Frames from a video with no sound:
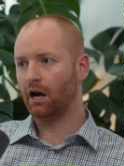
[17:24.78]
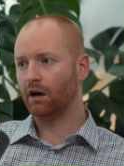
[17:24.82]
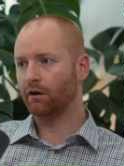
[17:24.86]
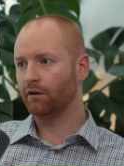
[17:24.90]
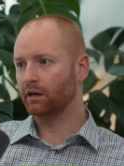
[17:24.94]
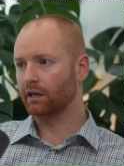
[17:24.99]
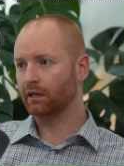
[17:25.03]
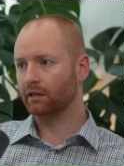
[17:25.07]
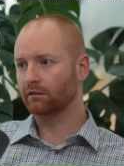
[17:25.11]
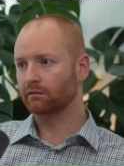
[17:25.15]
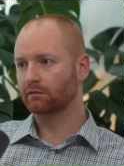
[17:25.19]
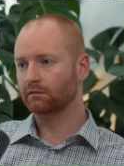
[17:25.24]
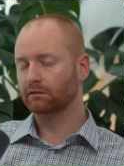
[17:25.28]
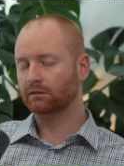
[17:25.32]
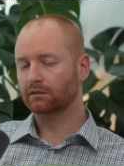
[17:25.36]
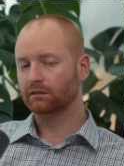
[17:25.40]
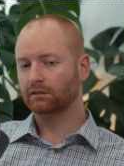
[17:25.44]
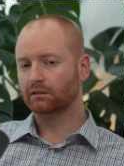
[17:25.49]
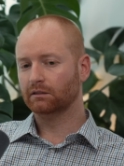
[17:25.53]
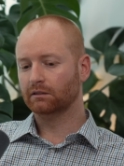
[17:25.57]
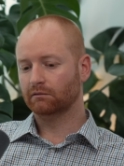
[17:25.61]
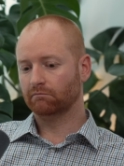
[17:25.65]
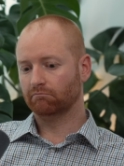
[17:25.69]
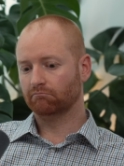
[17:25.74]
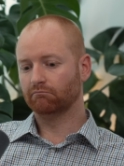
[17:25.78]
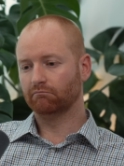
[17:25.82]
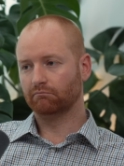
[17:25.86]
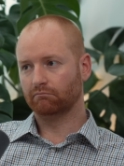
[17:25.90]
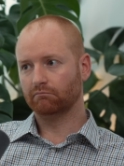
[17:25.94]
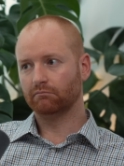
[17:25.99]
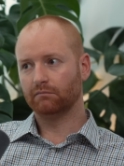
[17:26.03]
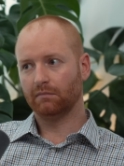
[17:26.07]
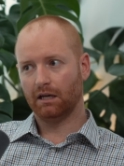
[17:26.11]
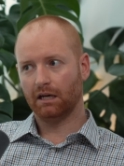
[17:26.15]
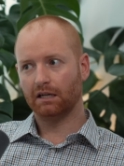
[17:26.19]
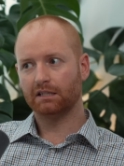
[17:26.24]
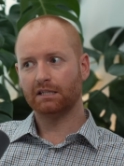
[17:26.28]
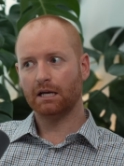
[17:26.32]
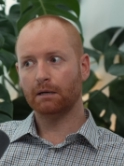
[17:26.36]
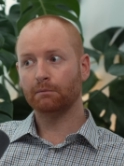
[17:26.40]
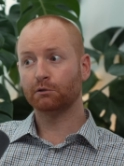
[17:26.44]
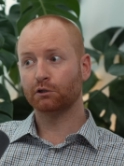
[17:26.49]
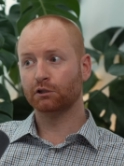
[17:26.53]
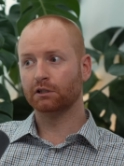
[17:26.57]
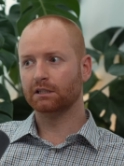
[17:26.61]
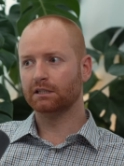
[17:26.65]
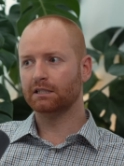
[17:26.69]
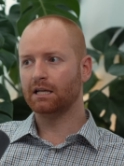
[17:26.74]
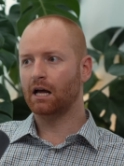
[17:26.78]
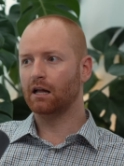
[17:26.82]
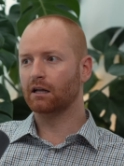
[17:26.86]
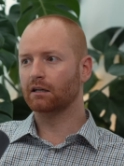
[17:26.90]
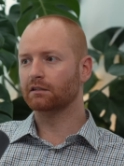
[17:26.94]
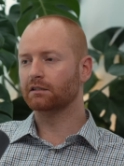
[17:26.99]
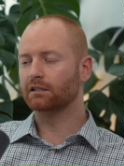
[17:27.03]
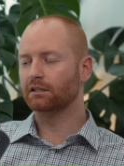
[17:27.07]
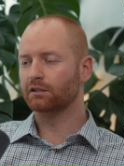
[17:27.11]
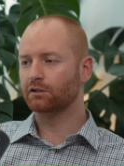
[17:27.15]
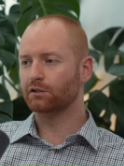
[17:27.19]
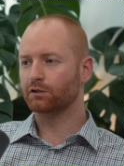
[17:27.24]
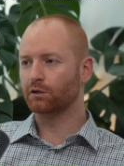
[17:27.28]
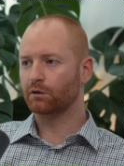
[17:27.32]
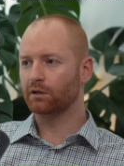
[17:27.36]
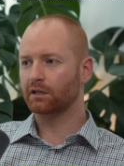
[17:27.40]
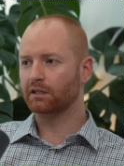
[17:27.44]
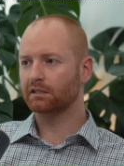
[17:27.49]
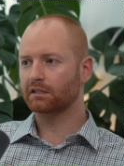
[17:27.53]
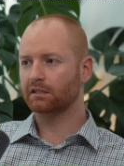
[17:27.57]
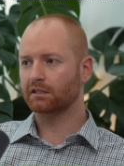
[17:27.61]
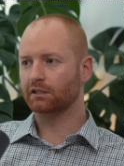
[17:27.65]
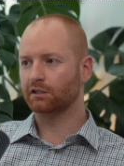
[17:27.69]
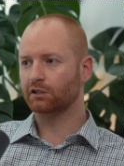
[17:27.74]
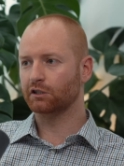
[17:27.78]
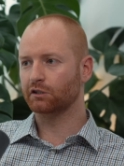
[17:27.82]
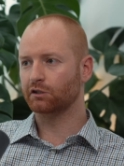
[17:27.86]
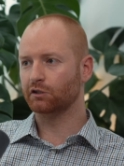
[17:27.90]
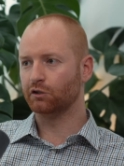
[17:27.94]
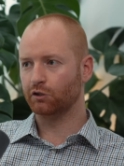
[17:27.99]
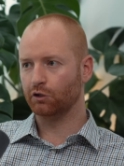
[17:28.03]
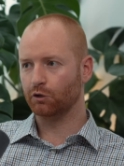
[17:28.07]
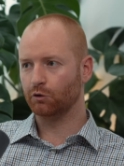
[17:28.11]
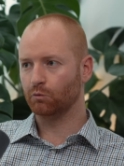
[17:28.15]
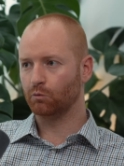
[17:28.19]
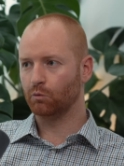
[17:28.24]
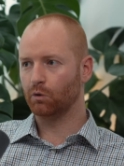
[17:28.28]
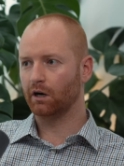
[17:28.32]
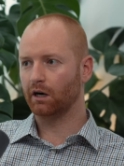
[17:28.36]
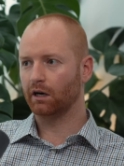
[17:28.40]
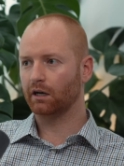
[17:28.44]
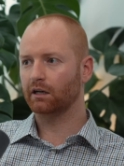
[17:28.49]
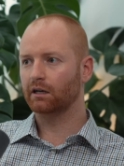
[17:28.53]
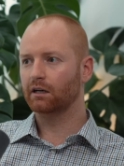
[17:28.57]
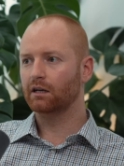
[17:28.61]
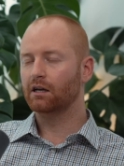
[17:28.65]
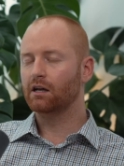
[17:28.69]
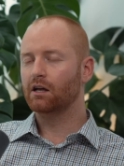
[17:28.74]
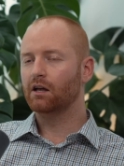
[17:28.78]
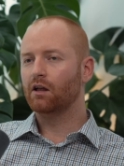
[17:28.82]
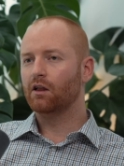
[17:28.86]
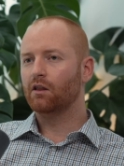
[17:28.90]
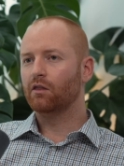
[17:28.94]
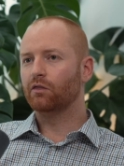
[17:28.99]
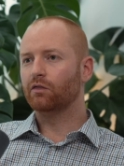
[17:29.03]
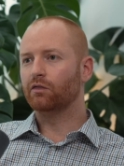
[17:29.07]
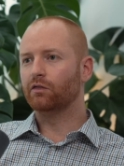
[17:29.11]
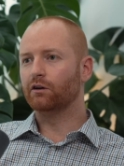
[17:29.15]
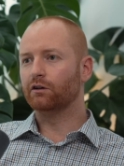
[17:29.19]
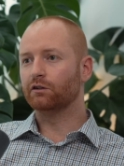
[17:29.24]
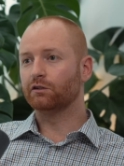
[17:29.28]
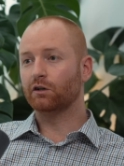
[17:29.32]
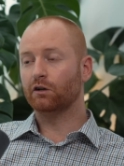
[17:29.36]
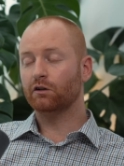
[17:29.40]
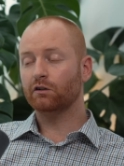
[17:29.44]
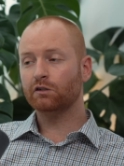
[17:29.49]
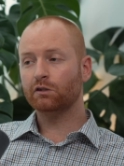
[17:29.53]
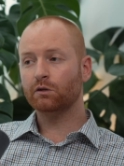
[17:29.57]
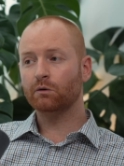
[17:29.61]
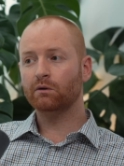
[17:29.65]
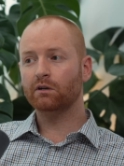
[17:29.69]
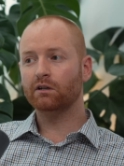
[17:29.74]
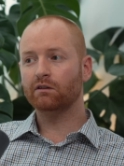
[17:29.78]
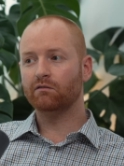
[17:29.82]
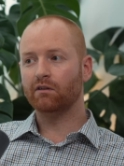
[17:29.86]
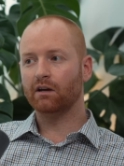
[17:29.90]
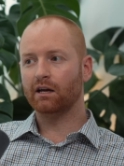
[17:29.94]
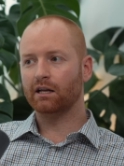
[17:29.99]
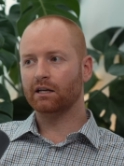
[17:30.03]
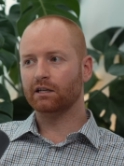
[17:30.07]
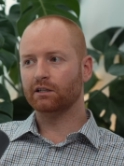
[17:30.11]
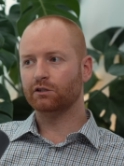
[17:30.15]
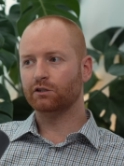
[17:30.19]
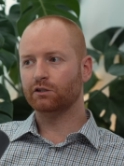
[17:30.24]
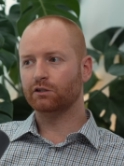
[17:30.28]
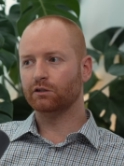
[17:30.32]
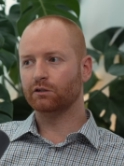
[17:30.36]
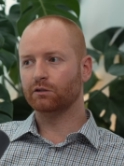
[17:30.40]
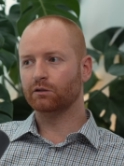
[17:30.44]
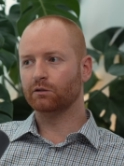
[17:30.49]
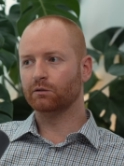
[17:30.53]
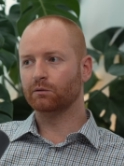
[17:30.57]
hiring exceptionally talented students to just do work. There's also an advantage to